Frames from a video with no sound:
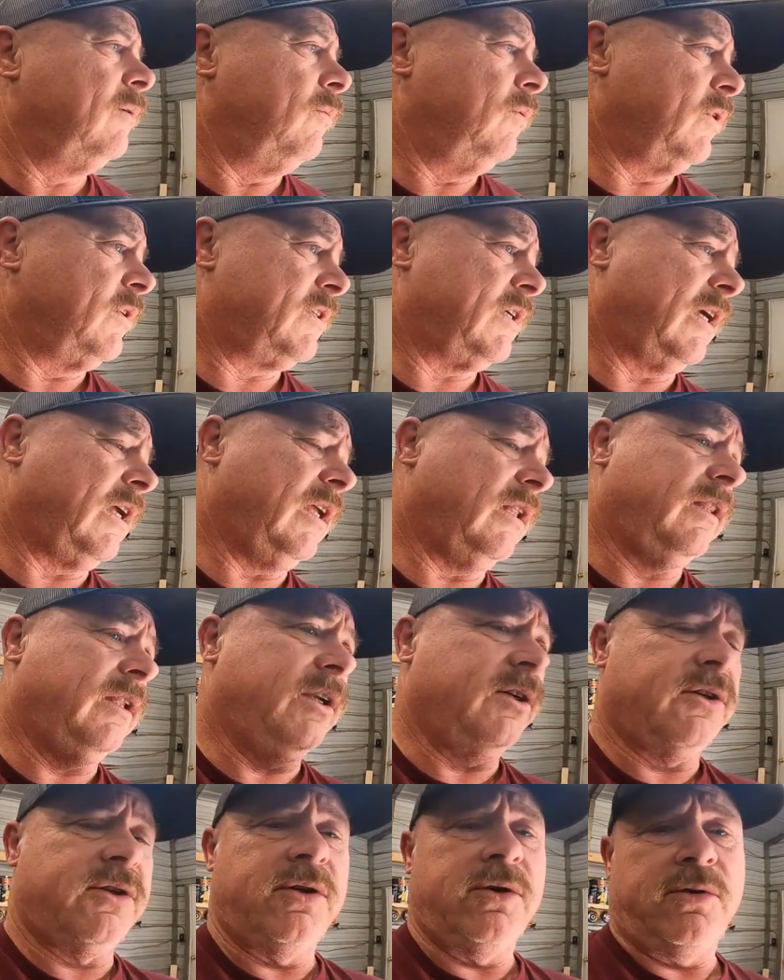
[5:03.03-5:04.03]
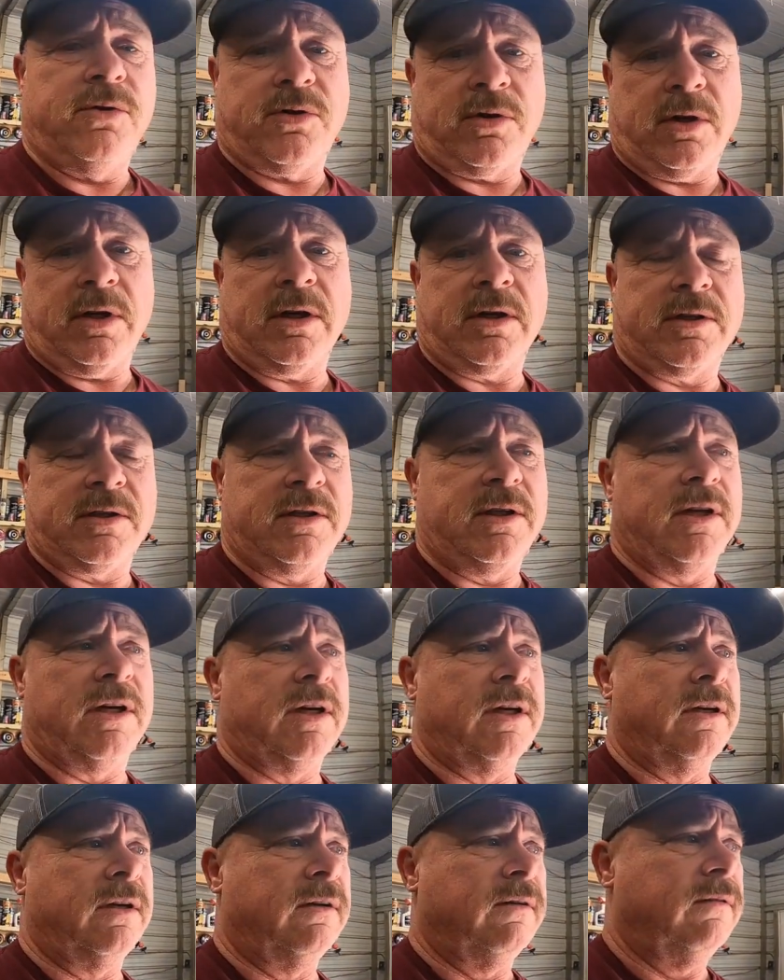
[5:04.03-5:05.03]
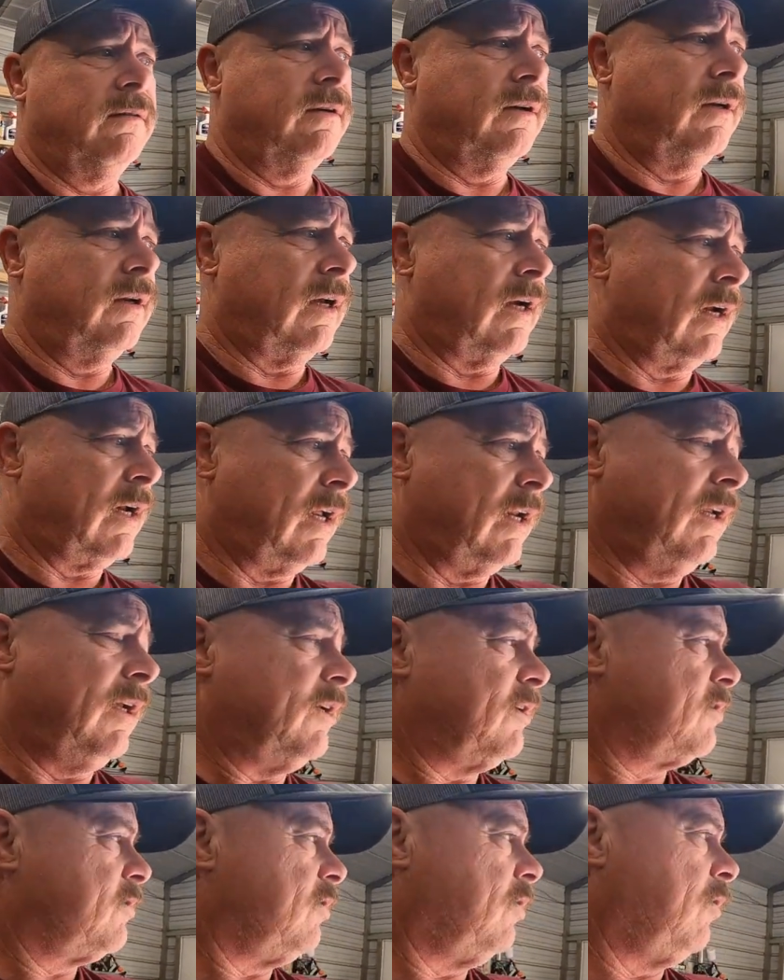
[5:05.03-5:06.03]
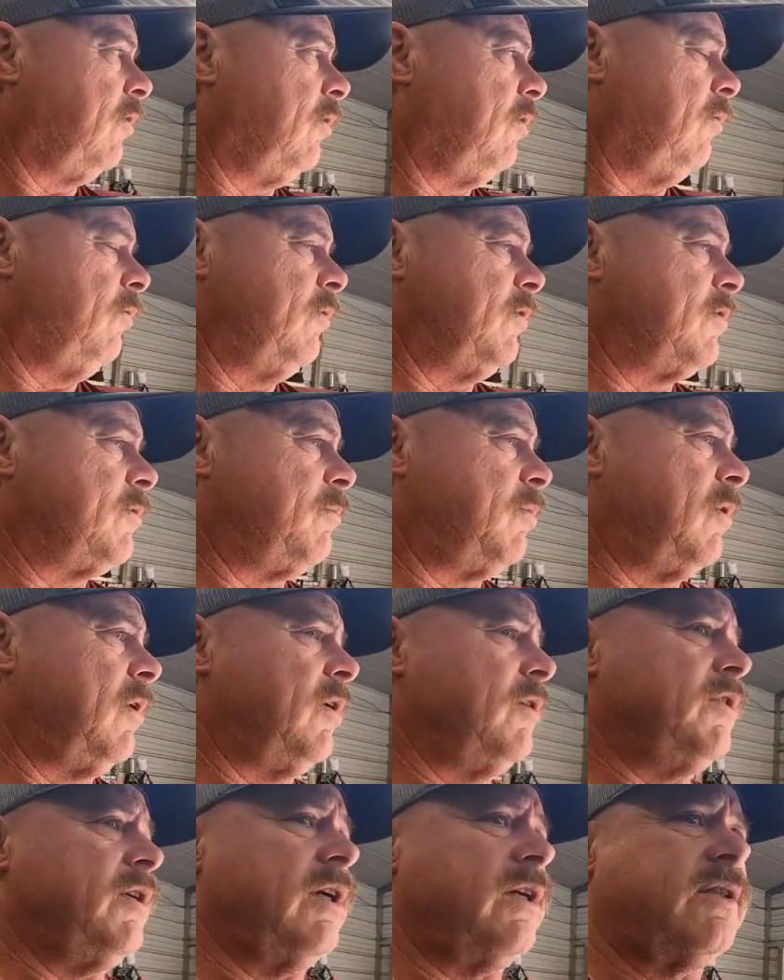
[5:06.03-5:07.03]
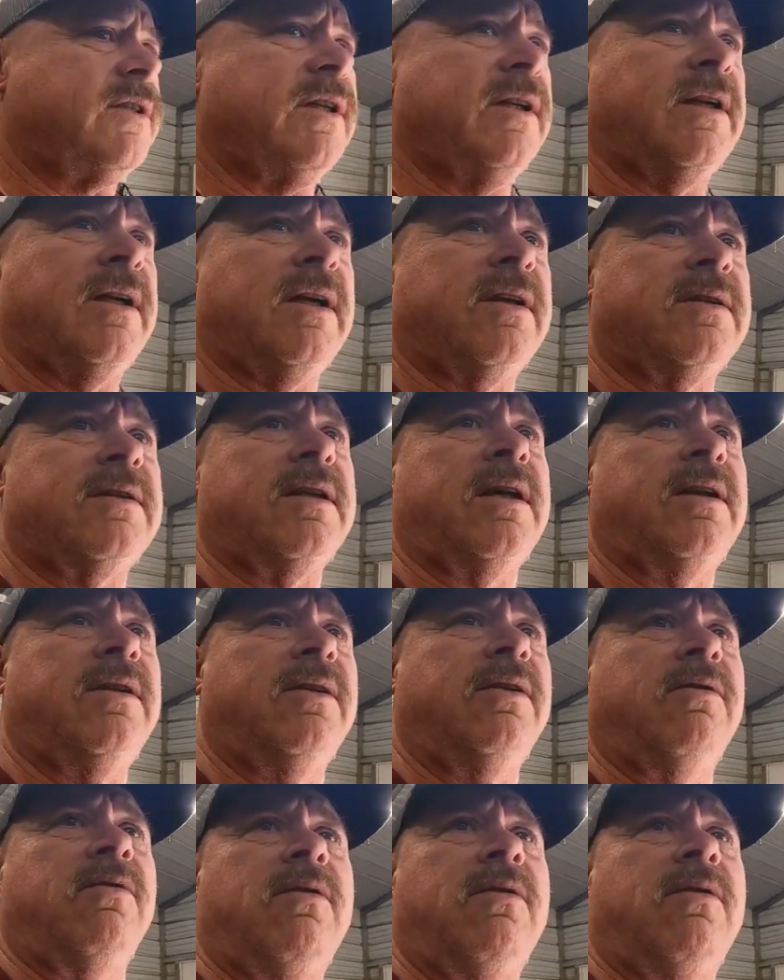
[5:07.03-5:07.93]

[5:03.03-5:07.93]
Once I get these 2 trucks done, I got to get started on this project sitting outside the